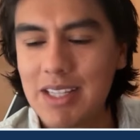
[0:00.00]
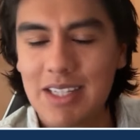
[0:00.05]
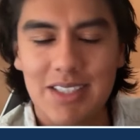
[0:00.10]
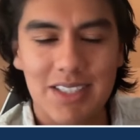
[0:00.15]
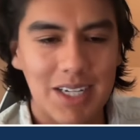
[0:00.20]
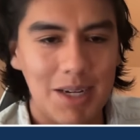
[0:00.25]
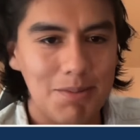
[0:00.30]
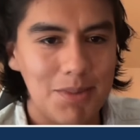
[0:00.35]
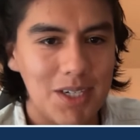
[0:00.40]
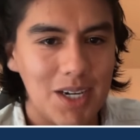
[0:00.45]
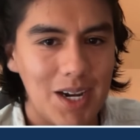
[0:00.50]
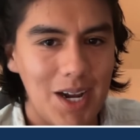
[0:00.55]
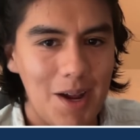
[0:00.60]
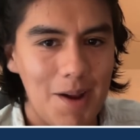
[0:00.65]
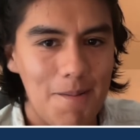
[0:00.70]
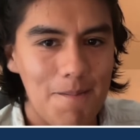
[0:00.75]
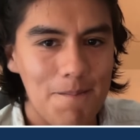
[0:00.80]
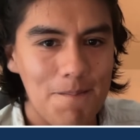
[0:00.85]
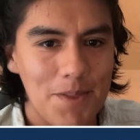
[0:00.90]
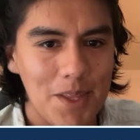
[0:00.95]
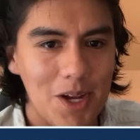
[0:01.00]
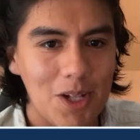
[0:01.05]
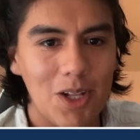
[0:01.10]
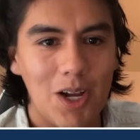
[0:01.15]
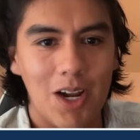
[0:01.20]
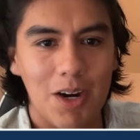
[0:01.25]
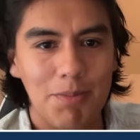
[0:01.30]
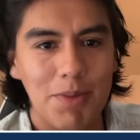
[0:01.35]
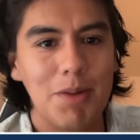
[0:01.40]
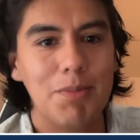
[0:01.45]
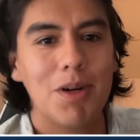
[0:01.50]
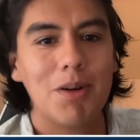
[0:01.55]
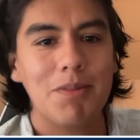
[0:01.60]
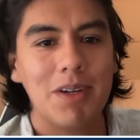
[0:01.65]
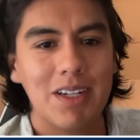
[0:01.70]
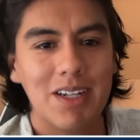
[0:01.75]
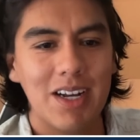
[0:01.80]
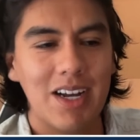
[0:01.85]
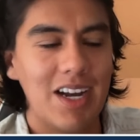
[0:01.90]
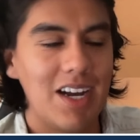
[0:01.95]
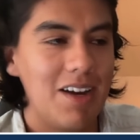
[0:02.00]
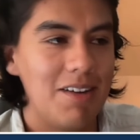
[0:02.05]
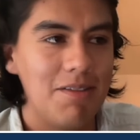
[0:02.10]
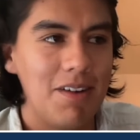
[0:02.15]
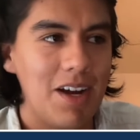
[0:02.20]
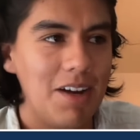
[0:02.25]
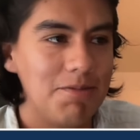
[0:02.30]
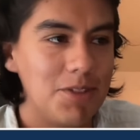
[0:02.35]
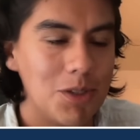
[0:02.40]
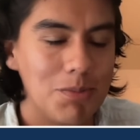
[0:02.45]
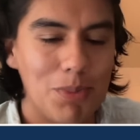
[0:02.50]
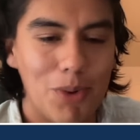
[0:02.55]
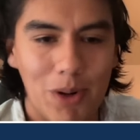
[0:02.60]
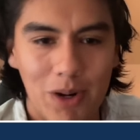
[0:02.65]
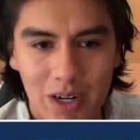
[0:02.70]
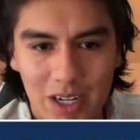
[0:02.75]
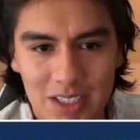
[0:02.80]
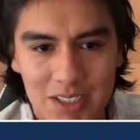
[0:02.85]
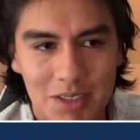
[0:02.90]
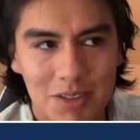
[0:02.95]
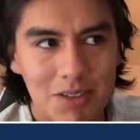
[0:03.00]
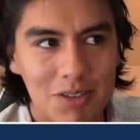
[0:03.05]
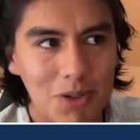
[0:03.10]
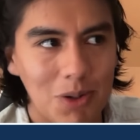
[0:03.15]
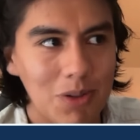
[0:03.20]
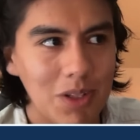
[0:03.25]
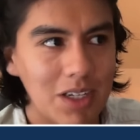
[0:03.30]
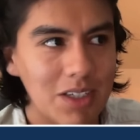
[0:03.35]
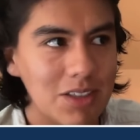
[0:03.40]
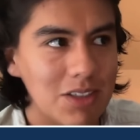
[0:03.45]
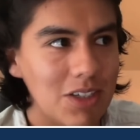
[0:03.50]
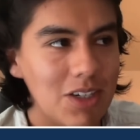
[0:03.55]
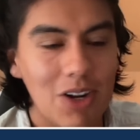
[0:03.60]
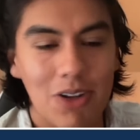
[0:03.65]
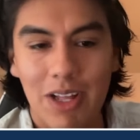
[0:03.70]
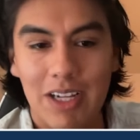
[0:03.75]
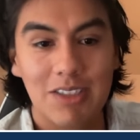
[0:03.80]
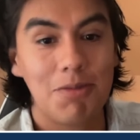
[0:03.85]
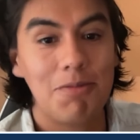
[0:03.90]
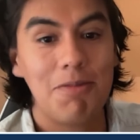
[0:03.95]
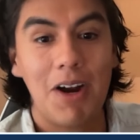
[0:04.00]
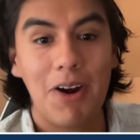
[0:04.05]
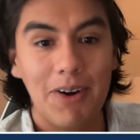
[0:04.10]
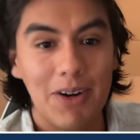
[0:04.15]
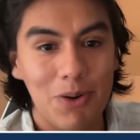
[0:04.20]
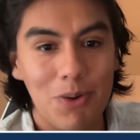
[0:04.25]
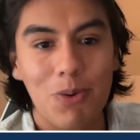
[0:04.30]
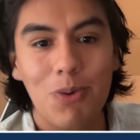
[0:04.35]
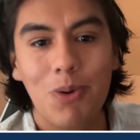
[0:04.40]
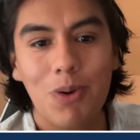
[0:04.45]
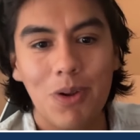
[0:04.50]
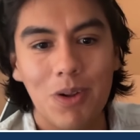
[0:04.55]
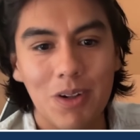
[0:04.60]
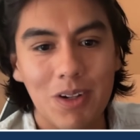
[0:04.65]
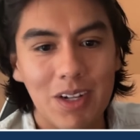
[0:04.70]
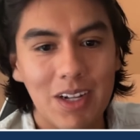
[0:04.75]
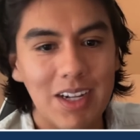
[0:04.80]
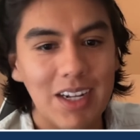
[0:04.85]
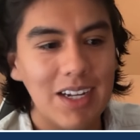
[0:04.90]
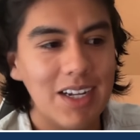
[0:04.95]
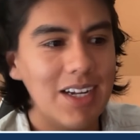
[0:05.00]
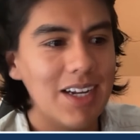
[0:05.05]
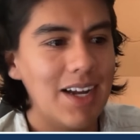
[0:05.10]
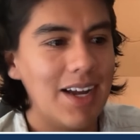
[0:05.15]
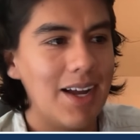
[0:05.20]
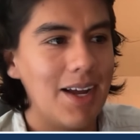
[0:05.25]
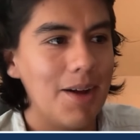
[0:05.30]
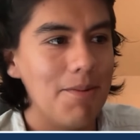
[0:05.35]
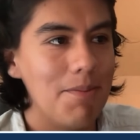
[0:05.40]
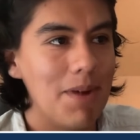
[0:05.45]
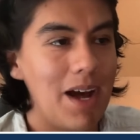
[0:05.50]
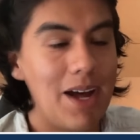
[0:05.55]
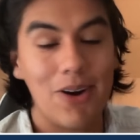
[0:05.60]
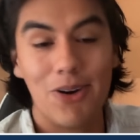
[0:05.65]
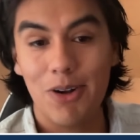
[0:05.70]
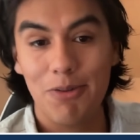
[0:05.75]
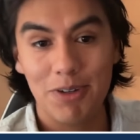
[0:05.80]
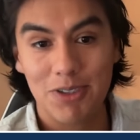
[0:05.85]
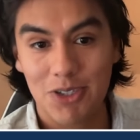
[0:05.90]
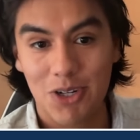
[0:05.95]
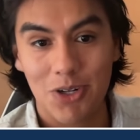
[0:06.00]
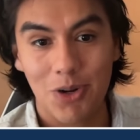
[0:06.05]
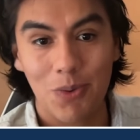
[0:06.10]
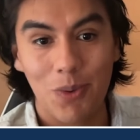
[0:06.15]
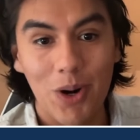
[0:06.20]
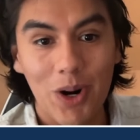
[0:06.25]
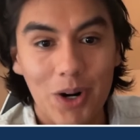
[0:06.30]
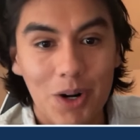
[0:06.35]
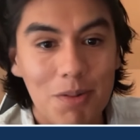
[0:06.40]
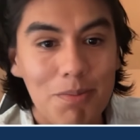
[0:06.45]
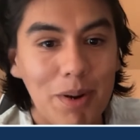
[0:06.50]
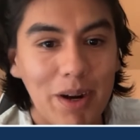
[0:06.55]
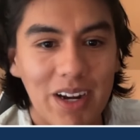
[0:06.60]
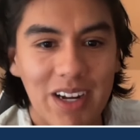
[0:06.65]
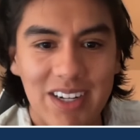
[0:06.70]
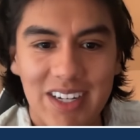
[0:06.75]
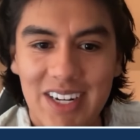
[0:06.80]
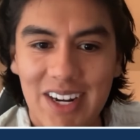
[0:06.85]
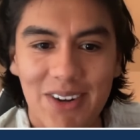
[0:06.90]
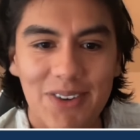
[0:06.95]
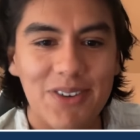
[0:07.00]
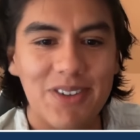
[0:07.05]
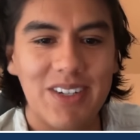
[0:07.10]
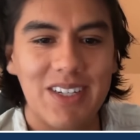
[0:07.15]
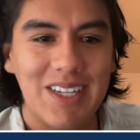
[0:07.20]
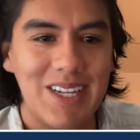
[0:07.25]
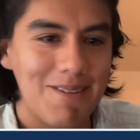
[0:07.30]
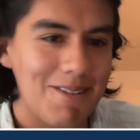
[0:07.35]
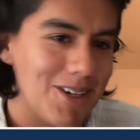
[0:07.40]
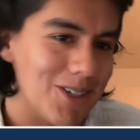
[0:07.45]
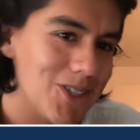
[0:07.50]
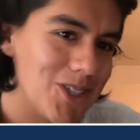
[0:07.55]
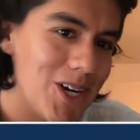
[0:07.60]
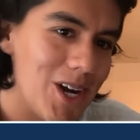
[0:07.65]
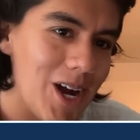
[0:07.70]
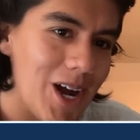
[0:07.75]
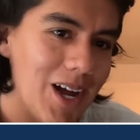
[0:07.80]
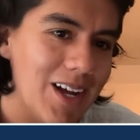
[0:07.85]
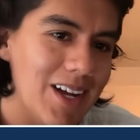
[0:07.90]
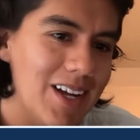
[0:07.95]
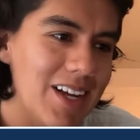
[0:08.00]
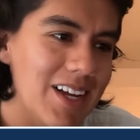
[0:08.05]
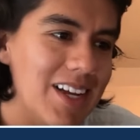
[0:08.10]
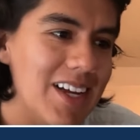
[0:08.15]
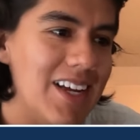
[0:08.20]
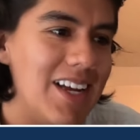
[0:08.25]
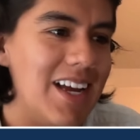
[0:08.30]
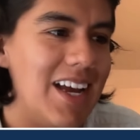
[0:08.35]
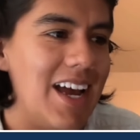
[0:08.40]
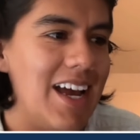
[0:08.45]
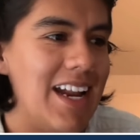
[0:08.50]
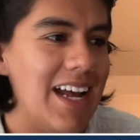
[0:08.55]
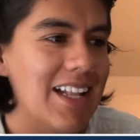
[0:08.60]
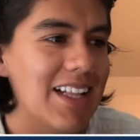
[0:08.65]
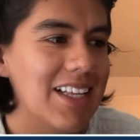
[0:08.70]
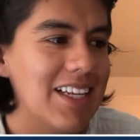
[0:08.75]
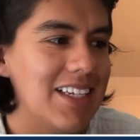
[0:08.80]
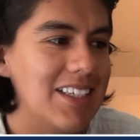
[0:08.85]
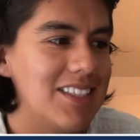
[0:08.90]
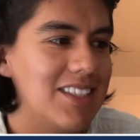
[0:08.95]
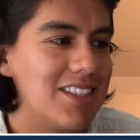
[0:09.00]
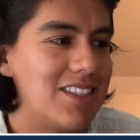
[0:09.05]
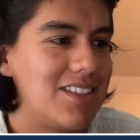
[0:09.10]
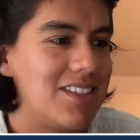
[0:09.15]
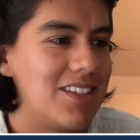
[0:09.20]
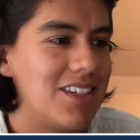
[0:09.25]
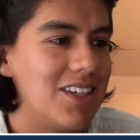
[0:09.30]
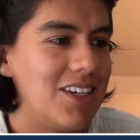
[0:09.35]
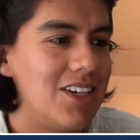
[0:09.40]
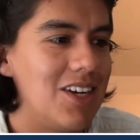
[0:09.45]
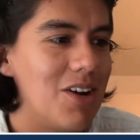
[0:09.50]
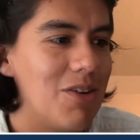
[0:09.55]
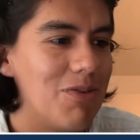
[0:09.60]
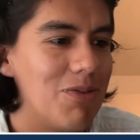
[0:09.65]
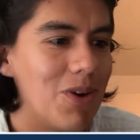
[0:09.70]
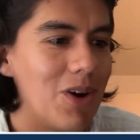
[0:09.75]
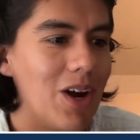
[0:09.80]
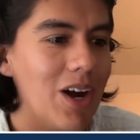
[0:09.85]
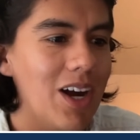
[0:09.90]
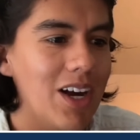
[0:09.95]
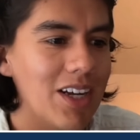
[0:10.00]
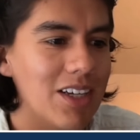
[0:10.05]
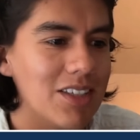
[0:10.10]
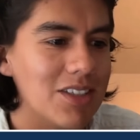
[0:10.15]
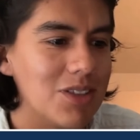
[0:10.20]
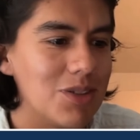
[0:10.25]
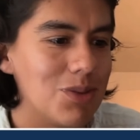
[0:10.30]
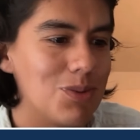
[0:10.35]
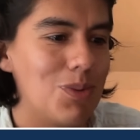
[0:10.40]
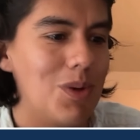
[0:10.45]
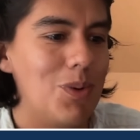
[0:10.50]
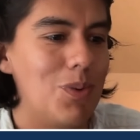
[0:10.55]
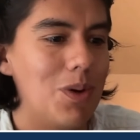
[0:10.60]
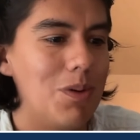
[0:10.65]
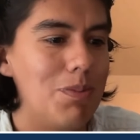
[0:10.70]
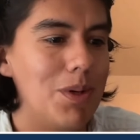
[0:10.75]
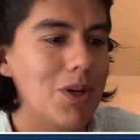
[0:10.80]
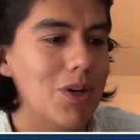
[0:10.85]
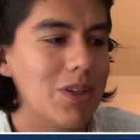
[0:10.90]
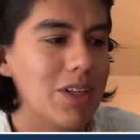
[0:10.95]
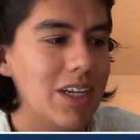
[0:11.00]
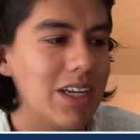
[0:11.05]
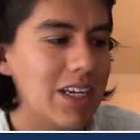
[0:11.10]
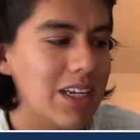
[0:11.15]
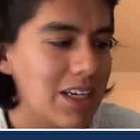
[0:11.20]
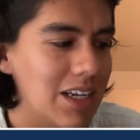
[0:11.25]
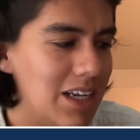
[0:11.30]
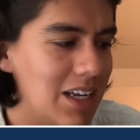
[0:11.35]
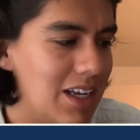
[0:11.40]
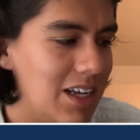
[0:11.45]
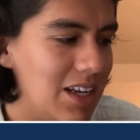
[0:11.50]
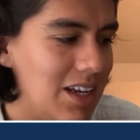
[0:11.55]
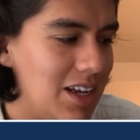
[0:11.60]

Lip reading: at the same time, a lot of people have supported us and told us, that's very cool. I don't know if it's going to work, but, give it a shot. And at least, for us, what we're building